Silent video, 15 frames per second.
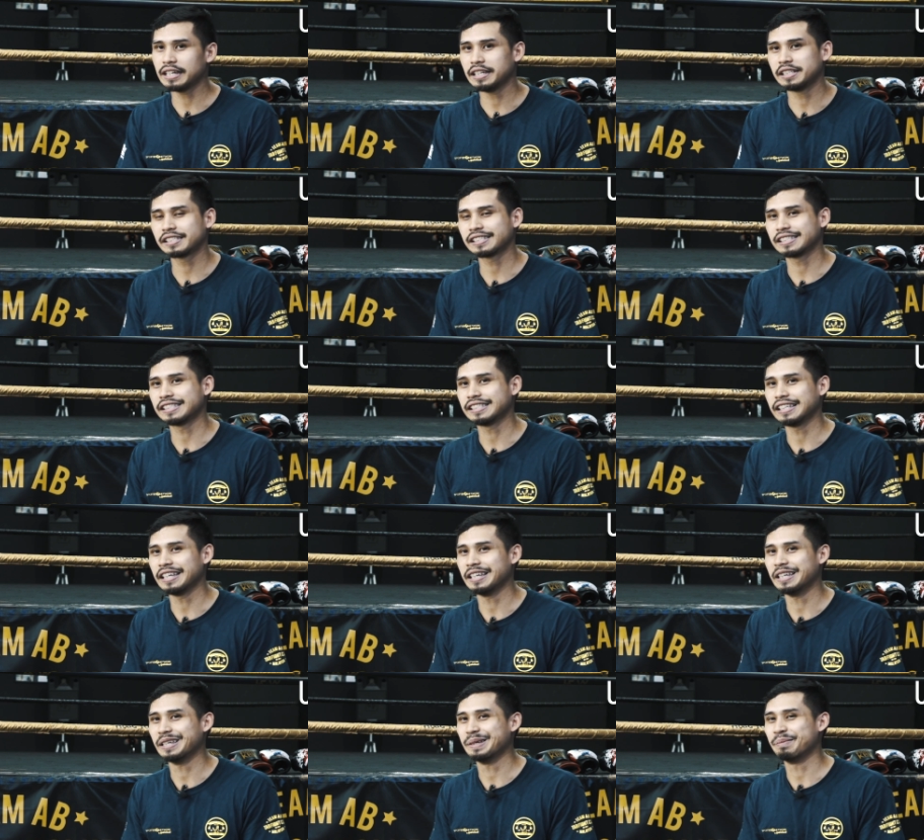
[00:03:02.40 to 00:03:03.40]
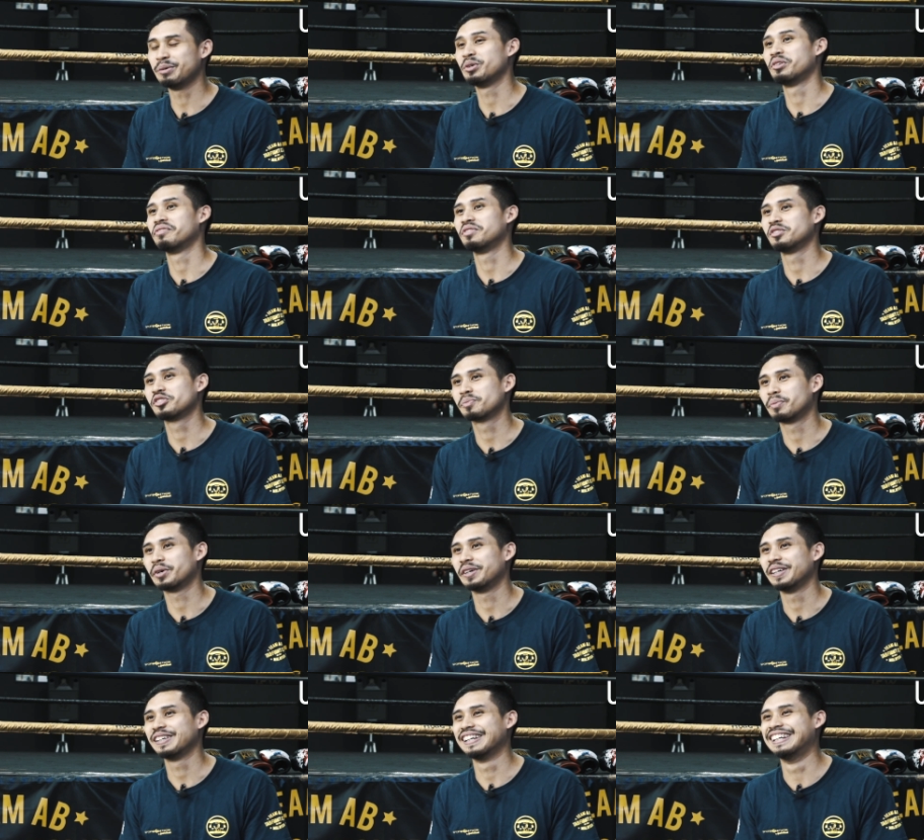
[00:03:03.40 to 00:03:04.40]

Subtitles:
it's a beautiful sport.